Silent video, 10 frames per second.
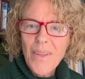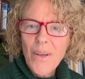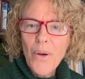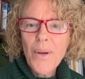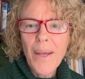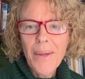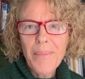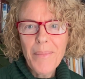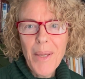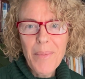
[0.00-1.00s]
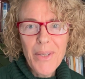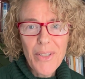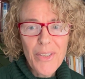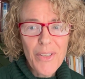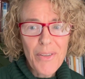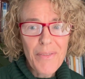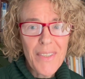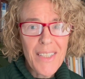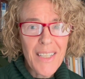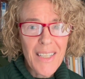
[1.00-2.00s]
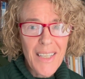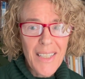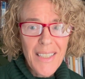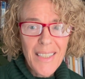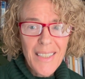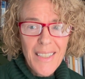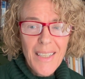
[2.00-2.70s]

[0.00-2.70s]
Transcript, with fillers: Okay, maybe not as often as I'd like,